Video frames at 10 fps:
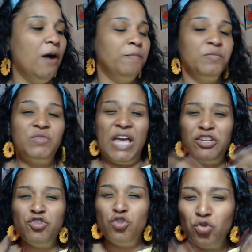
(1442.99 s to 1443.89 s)
They
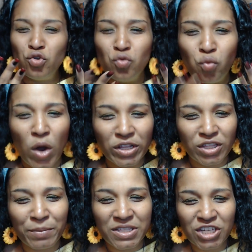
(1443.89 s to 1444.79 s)
knew what the
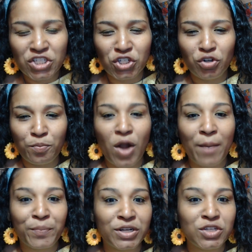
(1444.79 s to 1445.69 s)
medicinal
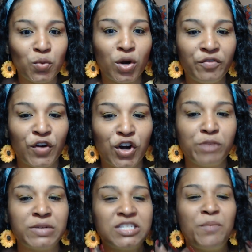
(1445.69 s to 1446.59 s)
properties were of
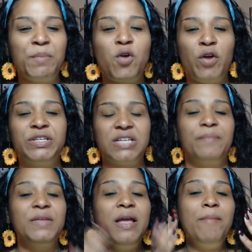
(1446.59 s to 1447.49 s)
herbs. I tell people all the time,
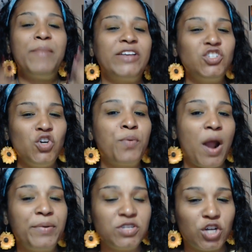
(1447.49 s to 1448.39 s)
magical
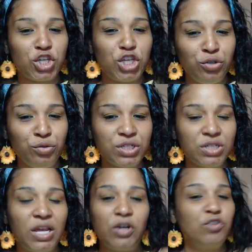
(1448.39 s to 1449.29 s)
properties are cute
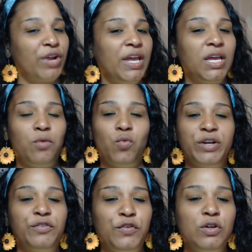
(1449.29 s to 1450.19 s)
and great and
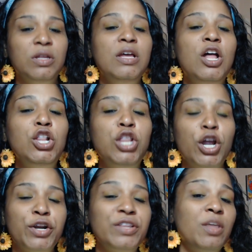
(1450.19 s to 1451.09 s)
wonderful.
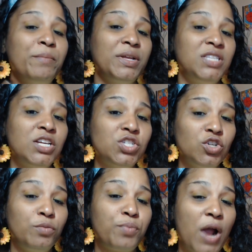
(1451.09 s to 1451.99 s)
Learn the
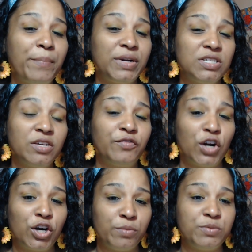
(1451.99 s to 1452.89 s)
medicinal properties of
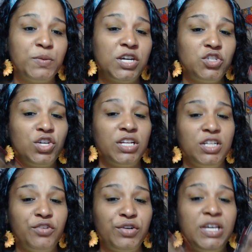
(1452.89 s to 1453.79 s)
herbs, because you can
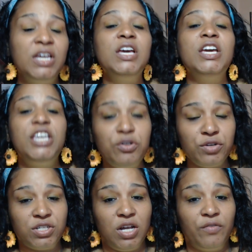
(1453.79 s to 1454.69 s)
literally heal
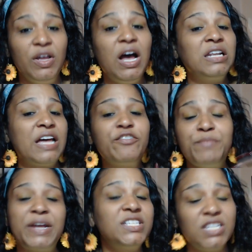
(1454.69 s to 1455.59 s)
yourself. A lot of
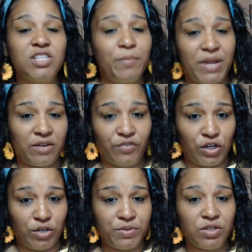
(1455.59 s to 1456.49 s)
medicines are made out of
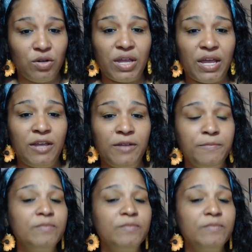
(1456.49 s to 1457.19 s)
herbs, okay?